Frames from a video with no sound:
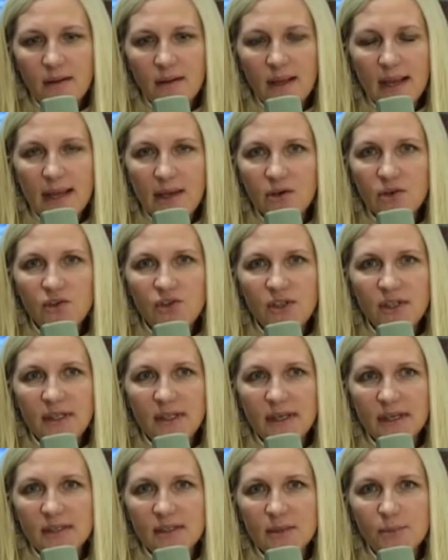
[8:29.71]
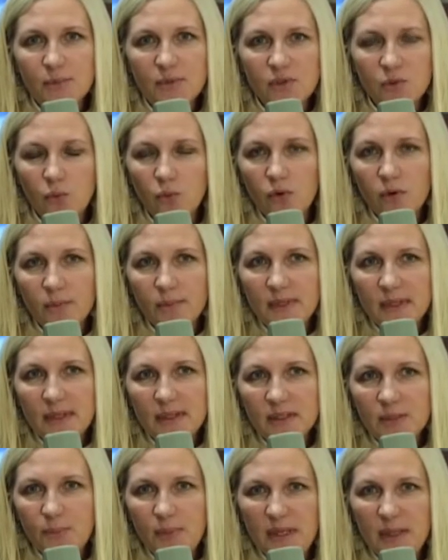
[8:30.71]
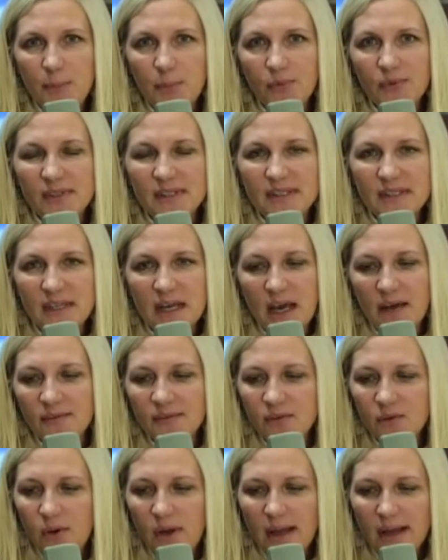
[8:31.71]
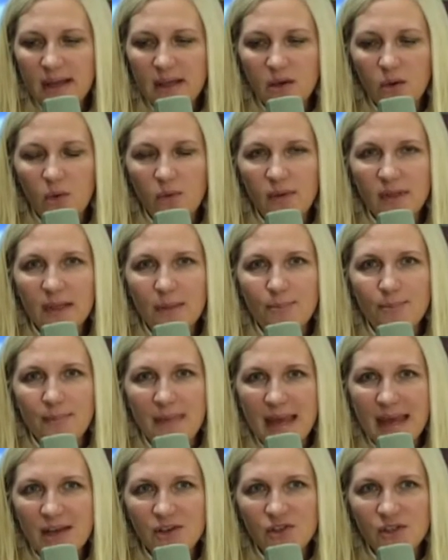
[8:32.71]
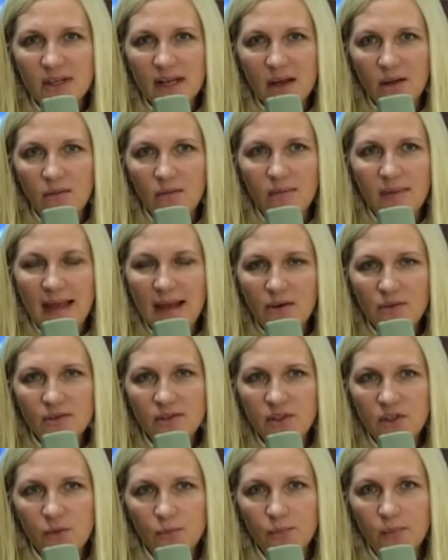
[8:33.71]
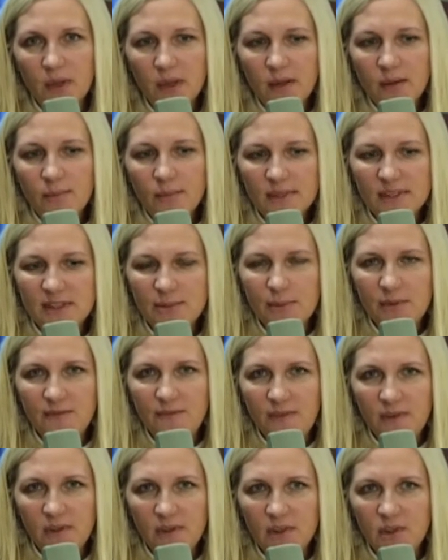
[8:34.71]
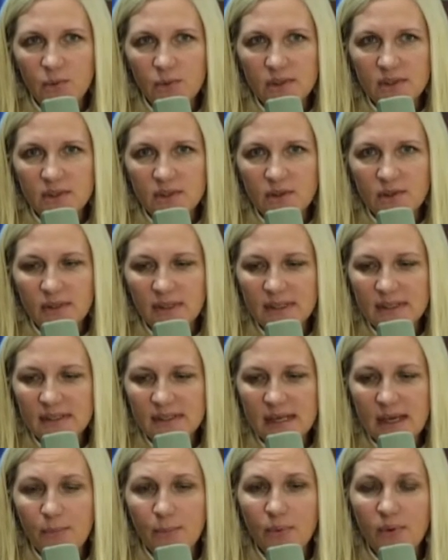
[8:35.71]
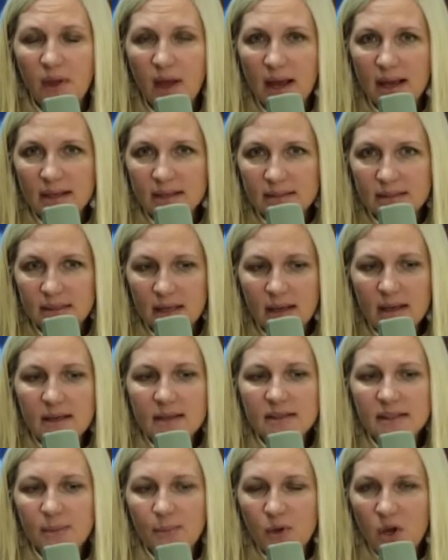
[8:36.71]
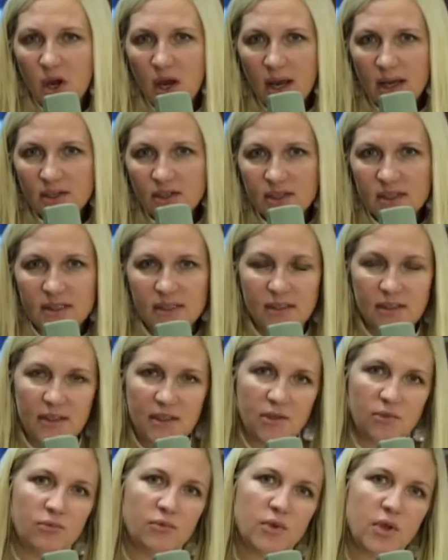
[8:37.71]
energy gets absorbed into people's stuff. So I can only imagine how lousy you must have been feeling to a certain extent. Plus, subconsciously,